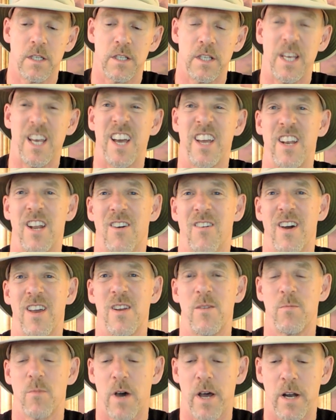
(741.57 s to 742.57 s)
yeah, I know I
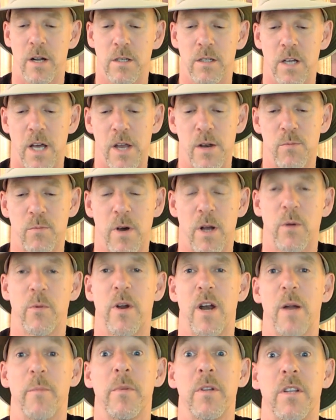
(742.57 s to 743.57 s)
didn't want to
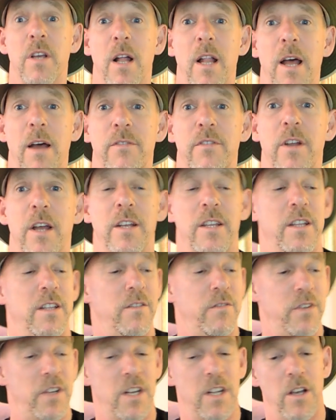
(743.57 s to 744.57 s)
wear them until after I did
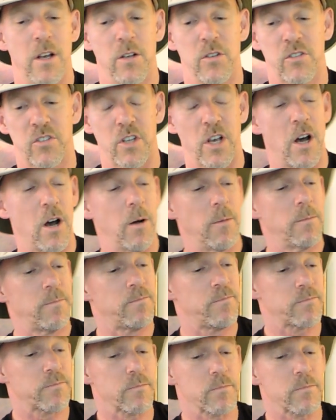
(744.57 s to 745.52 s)
the video. So